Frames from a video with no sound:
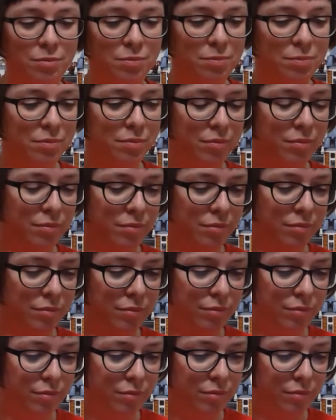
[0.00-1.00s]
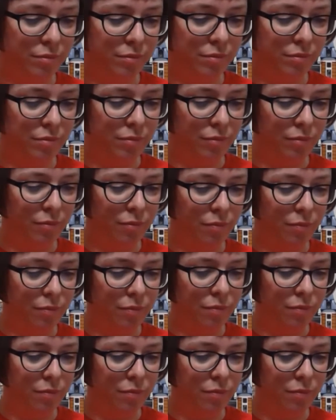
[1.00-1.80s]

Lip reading: Nothing is said.